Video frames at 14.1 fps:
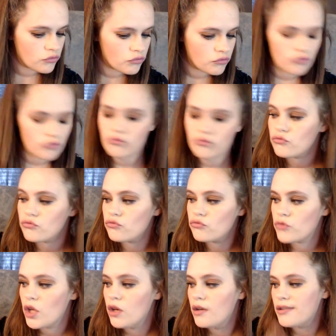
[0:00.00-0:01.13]

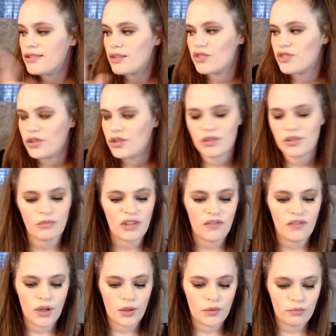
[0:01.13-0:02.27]
So I'm just using my
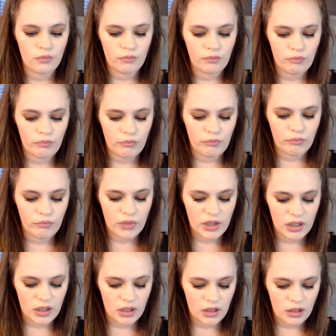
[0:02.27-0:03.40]
phone, but
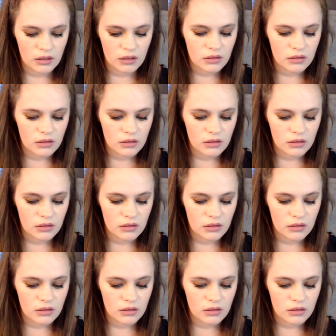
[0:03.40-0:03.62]
I